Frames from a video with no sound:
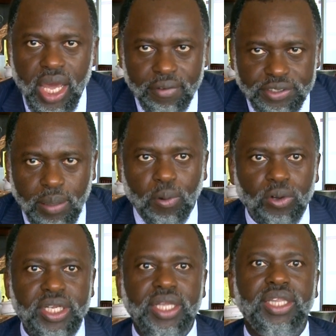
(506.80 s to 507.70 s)
If
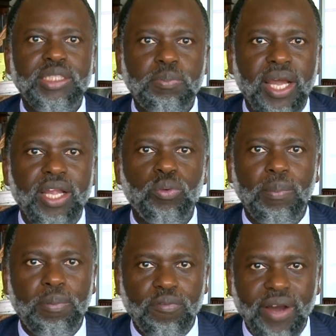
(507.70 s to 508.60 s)
supported, this plan
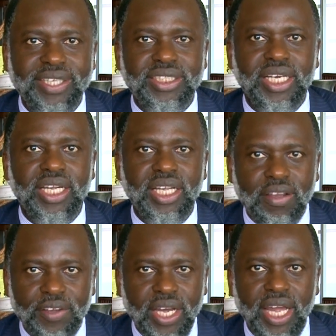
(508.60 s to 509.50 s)
will provide
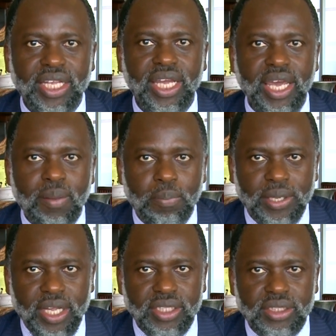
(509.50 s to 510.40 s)
significant
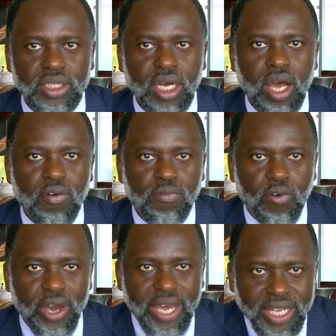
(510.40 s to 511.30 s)
impetus
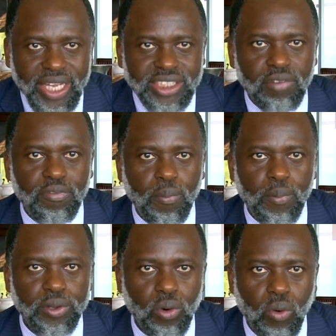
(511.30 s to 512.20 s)
for Industry
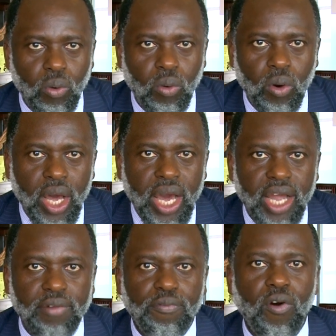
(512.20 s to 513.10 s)
4.0
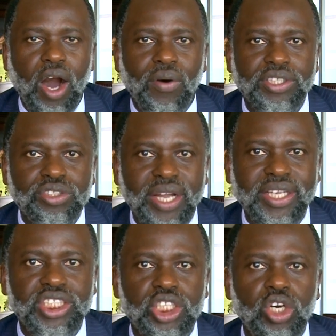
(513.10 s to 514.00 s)
and for our
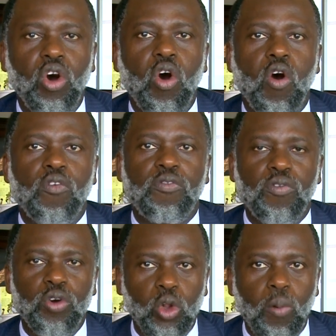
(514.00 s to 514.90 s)
strategy of
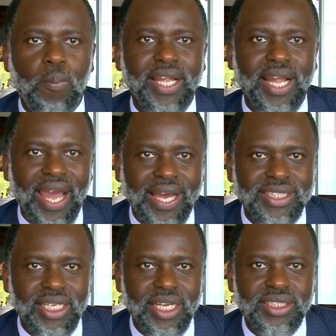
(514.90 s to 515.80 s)
global
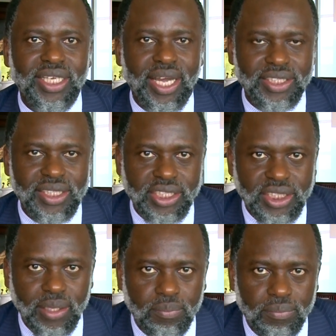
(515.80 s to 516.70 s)
excellence and stature.